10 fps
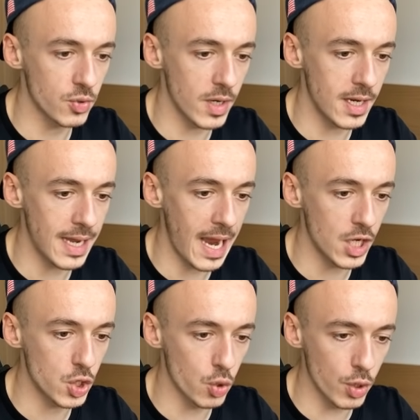to create a
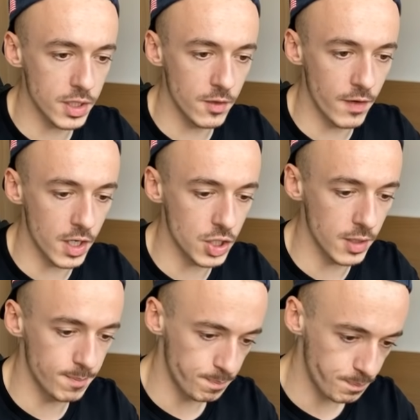shortened
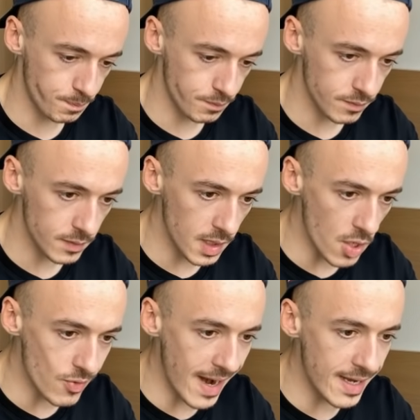version
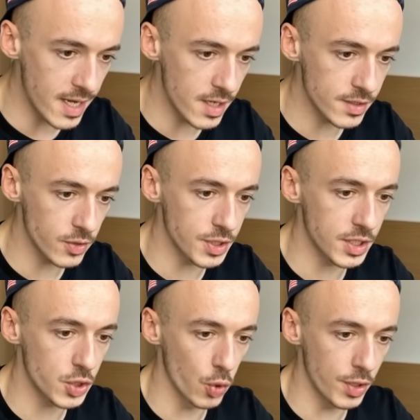right here, so
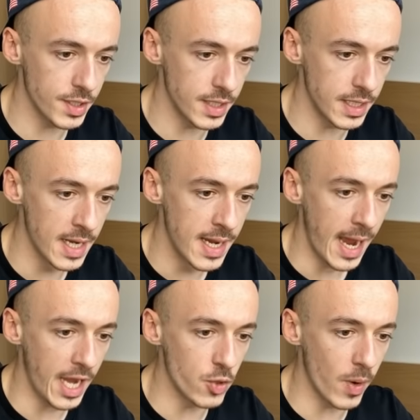just shorten it,
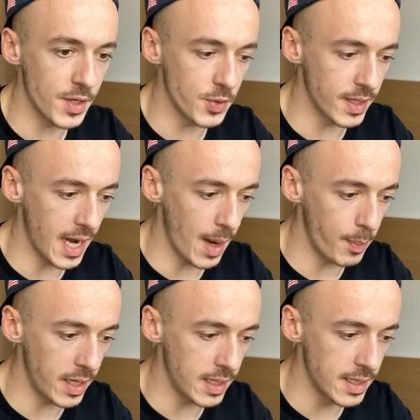and you want to
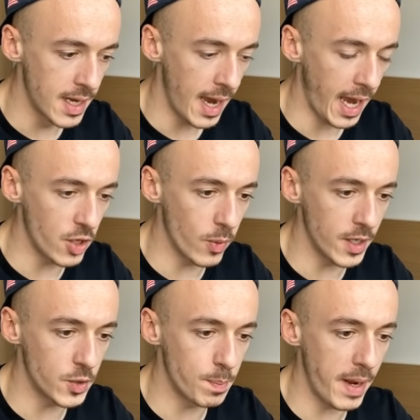copy it and you
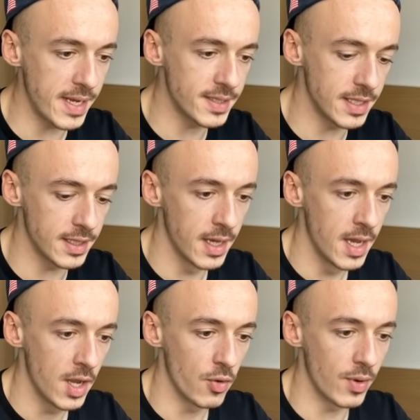want to paste it
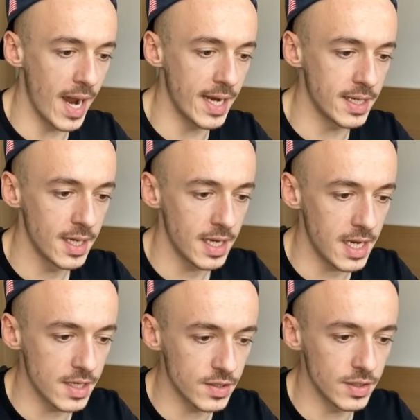right
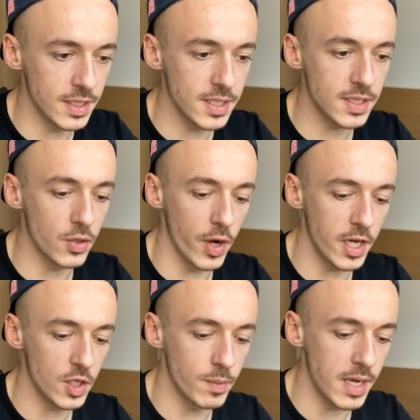here. So this is
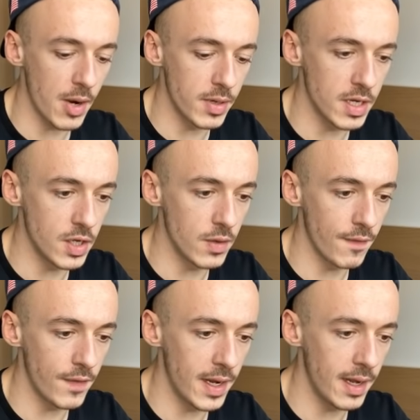going to be our new
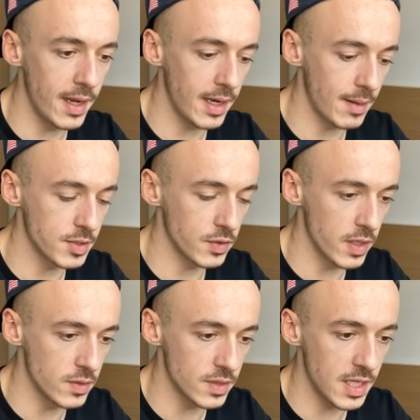affiliate link. I'm just
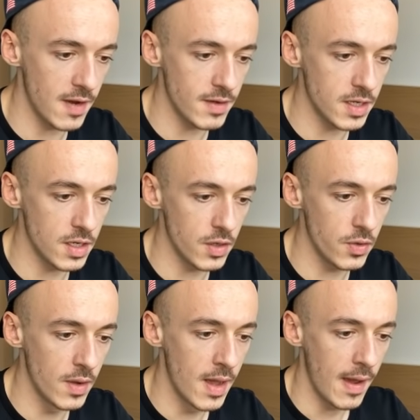going to save it,
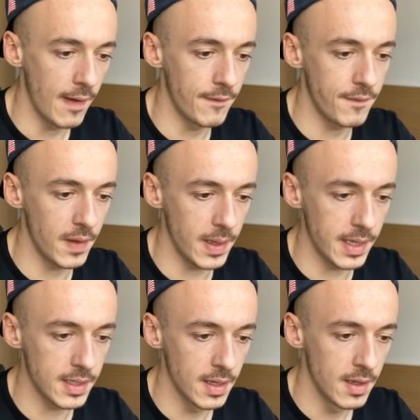new
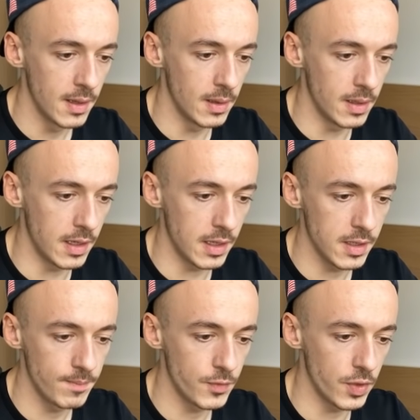affiliate
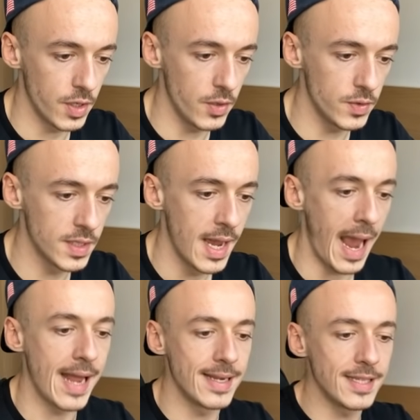link to use,
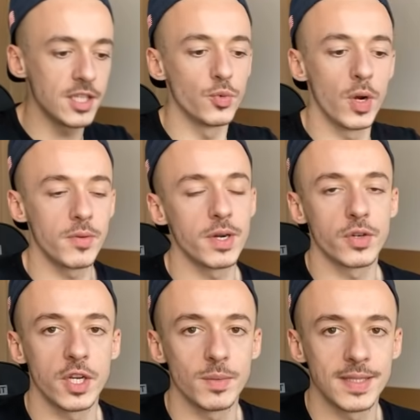and this is where we are
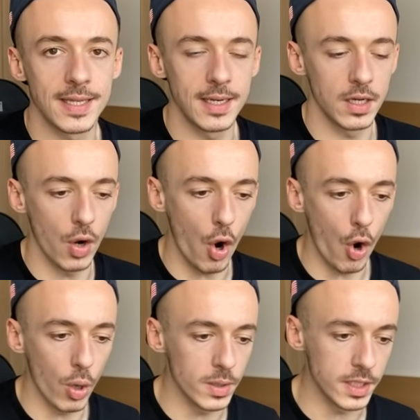going to be sending
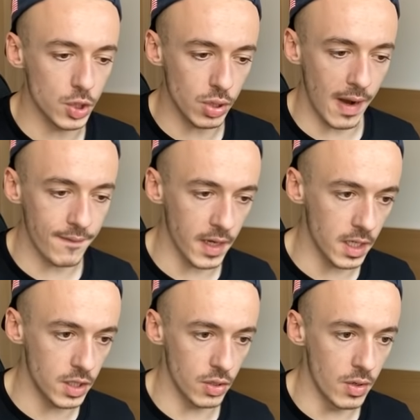all the
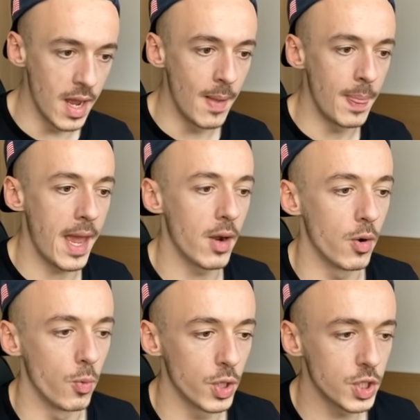traffic to. Now
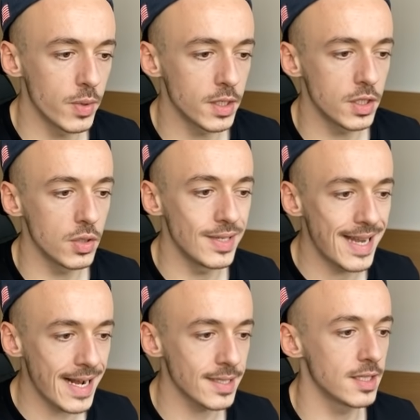what you want to do
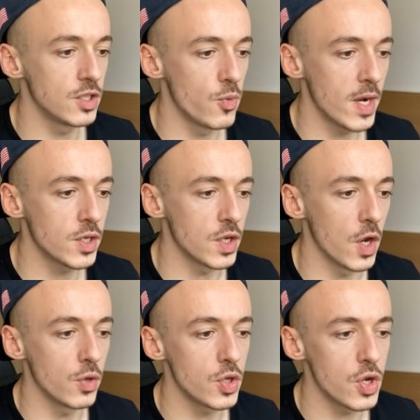next is you want to
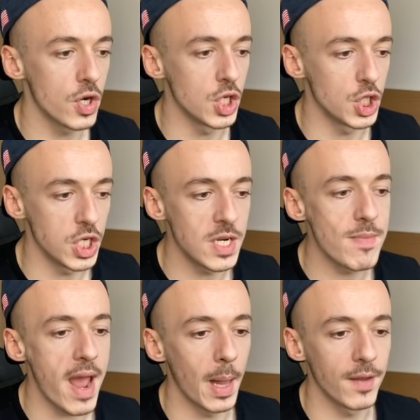go to your
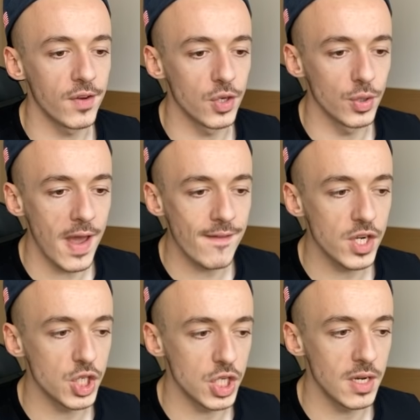Gmail. If you don't have a
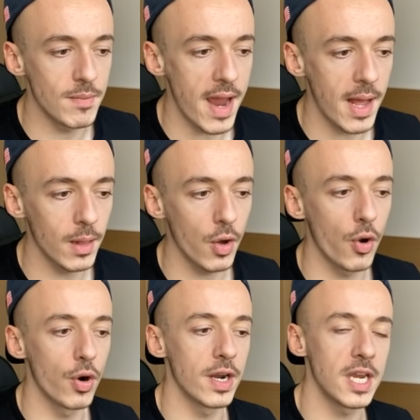Gmail
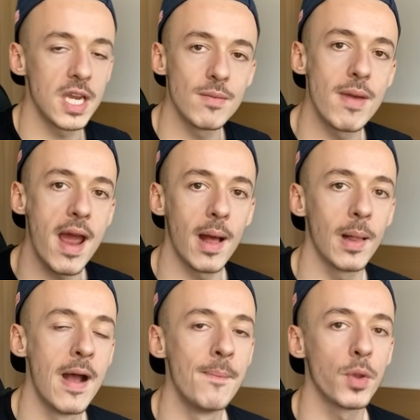or
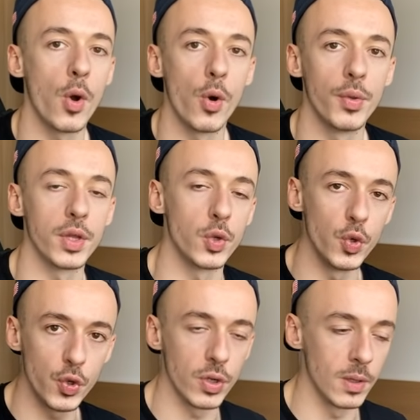email on the
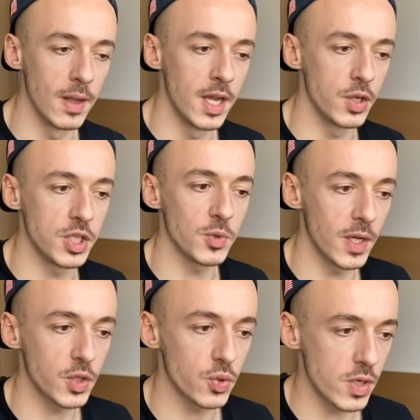Google, you just want to